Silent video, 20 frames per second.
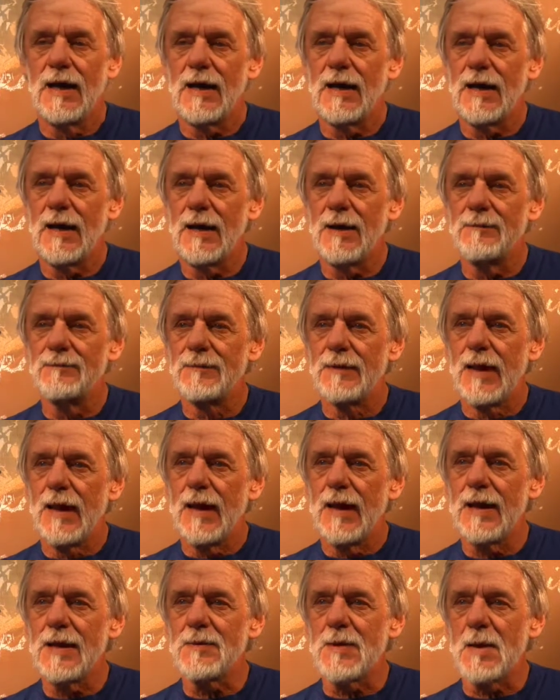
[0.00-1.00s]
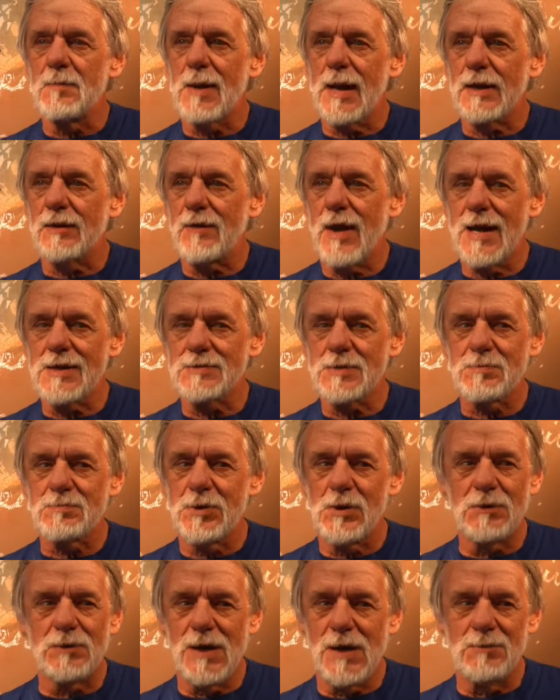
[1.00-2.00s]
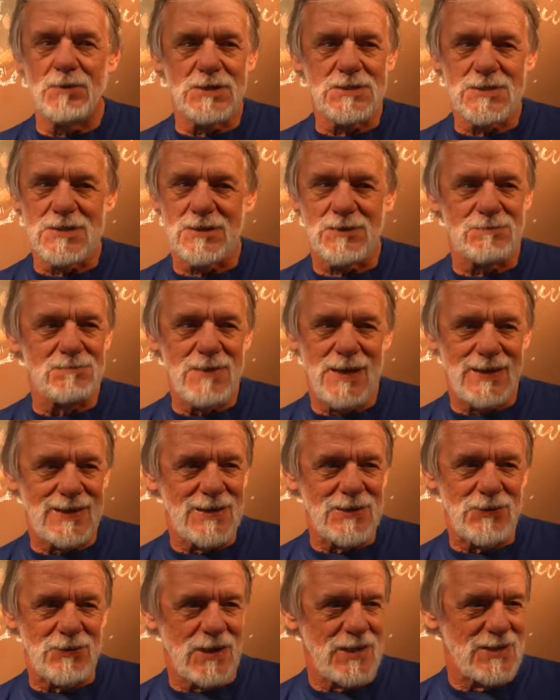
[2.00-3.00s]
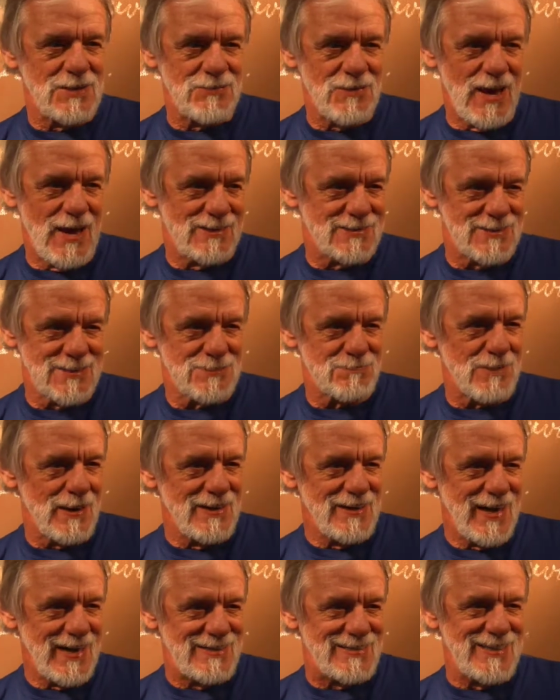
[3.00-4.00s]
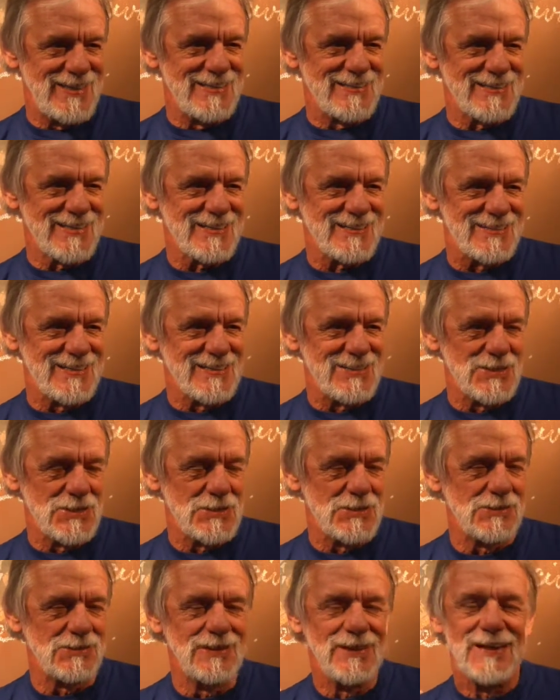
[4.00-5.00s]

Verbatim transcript: Um, anyway, my graduate program wasn't making great advances by 1962,